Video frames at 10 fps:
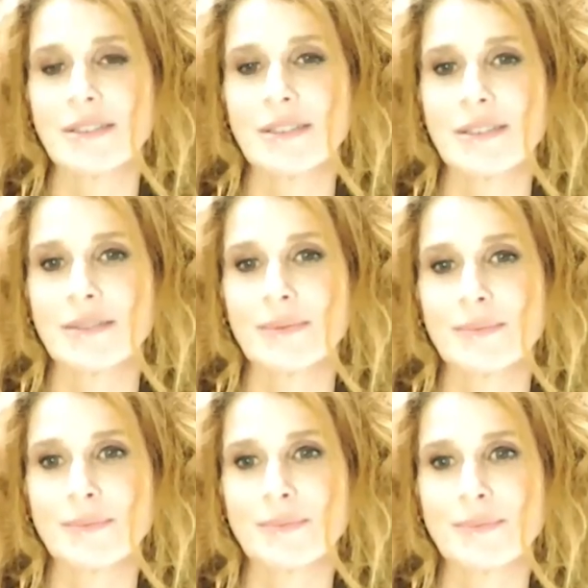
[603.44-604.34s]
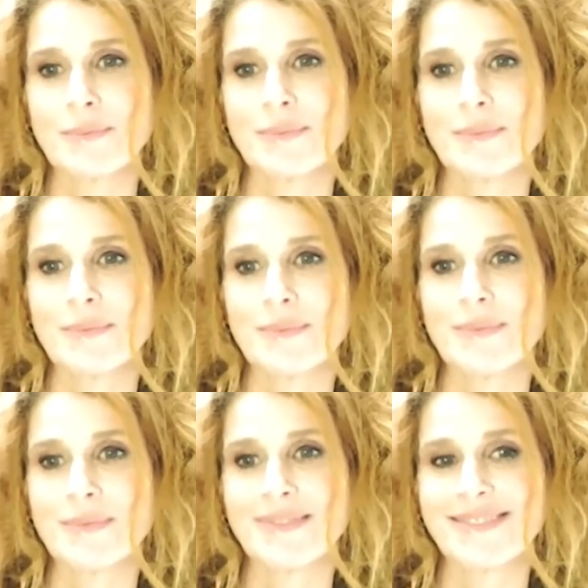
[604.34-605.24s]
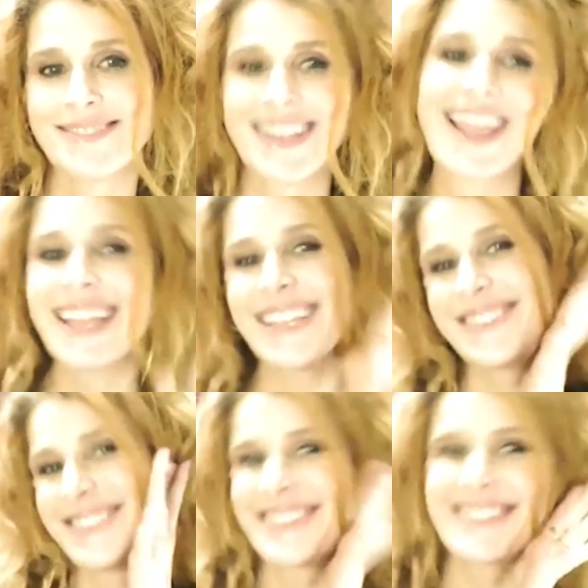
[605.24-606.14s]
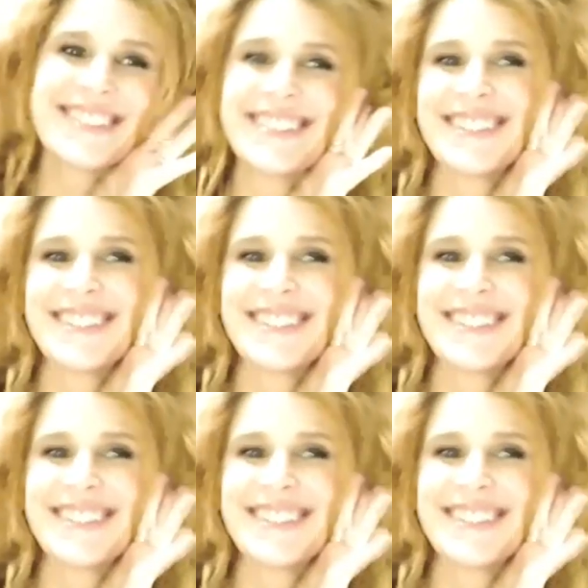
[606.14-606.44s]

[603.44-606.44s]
[no speech]